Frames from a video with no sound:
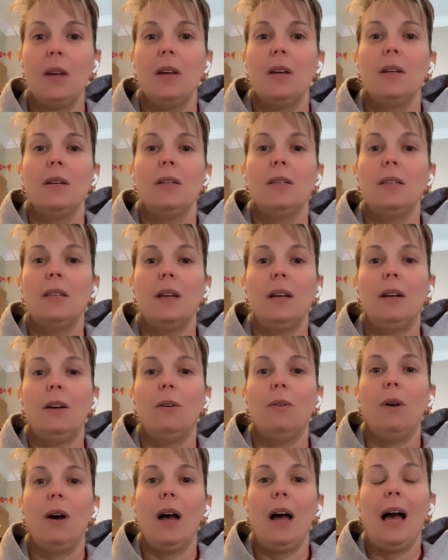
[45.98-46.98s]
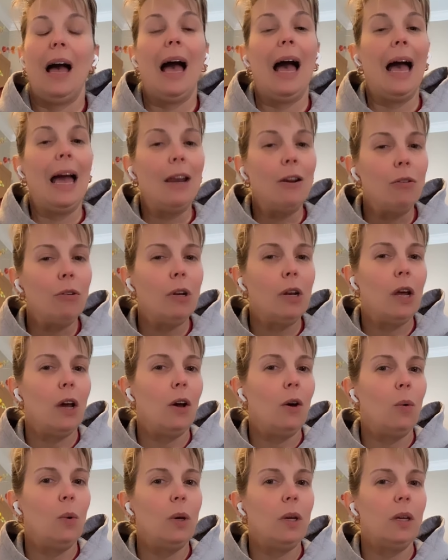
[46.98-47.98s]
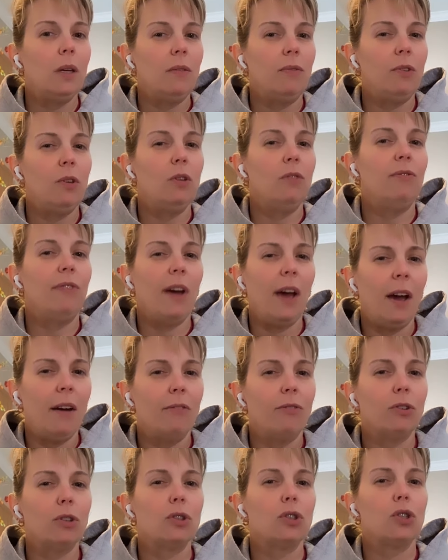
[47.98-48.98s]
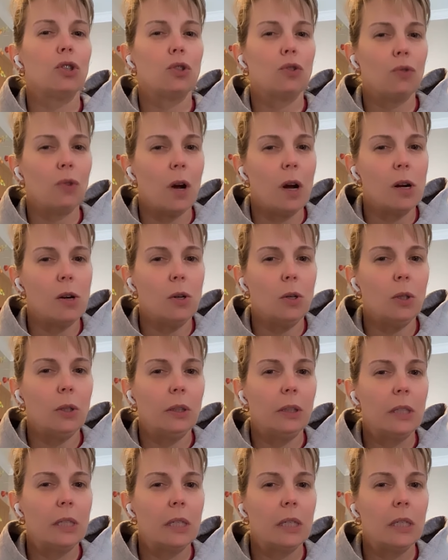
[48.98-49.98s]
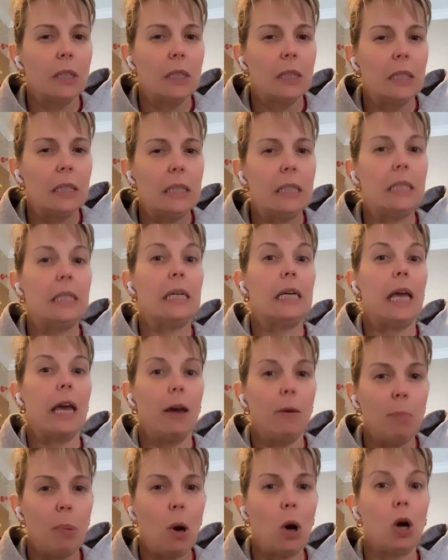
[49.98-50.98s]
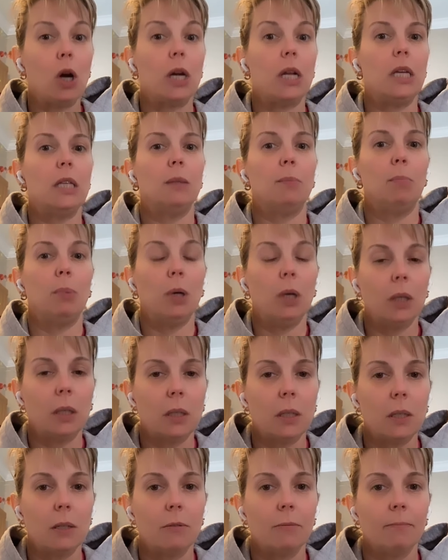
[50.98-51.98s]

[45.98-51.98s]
So I don't know if you've ever struggled to get parties booked.